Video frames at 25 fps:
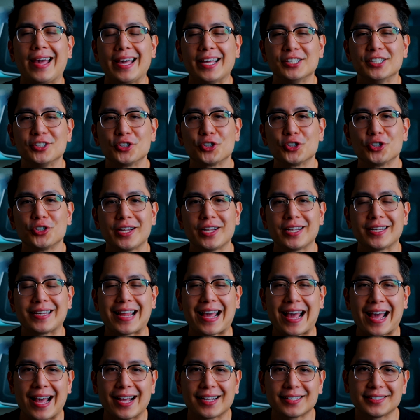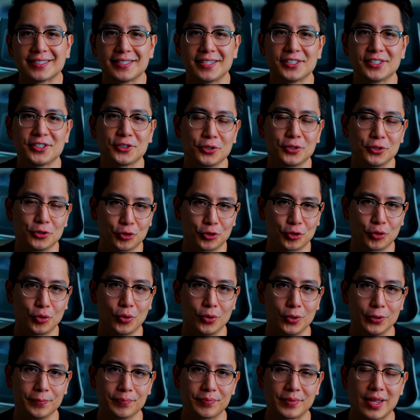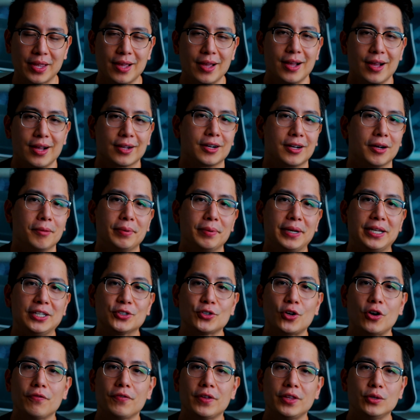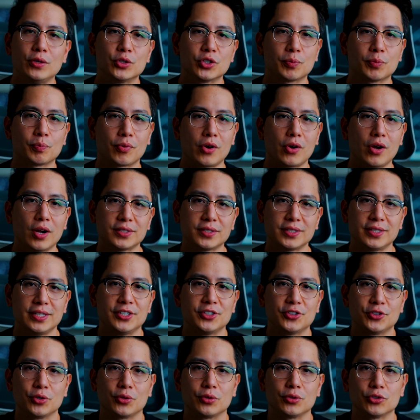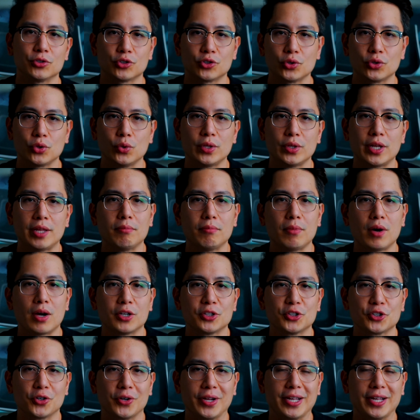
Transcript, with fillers: Internet Access Control. Companies often use proxies to control and monitor